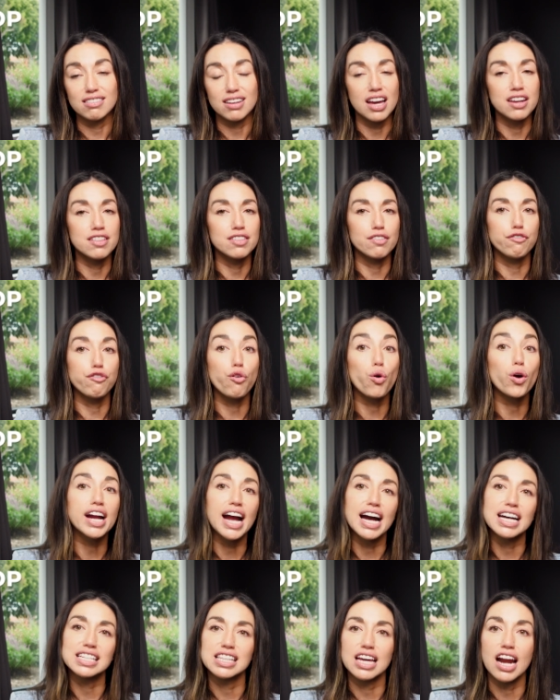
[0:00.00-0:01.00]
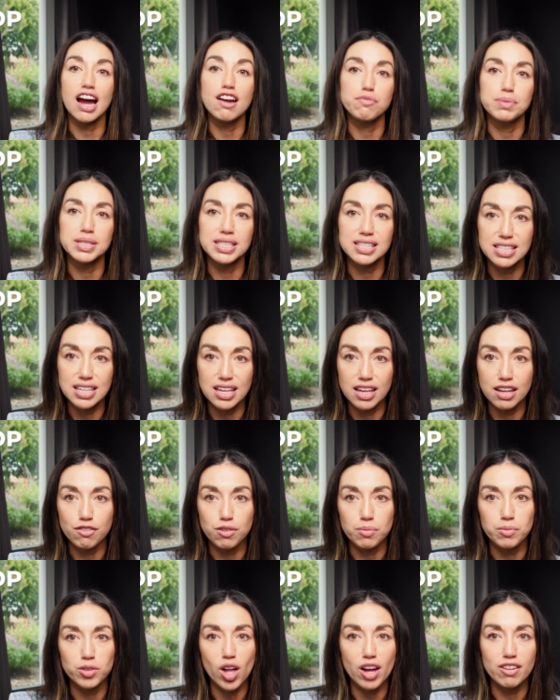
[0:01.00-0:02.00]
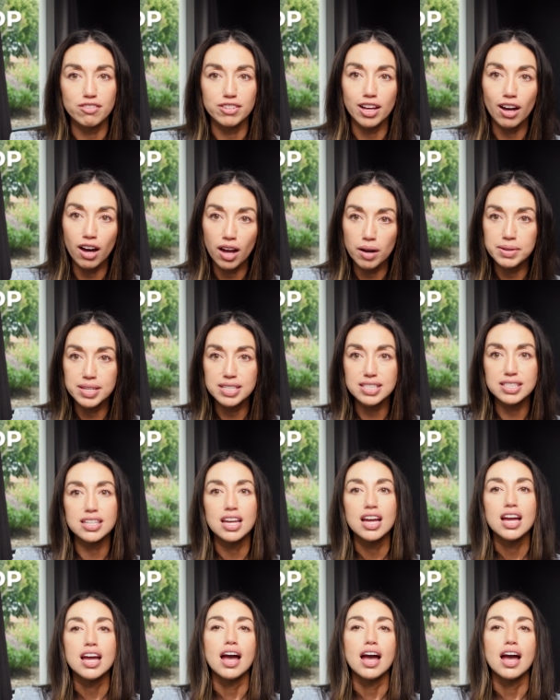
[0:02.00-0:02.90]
kind of the forecast that I've been seeing from a lot of economists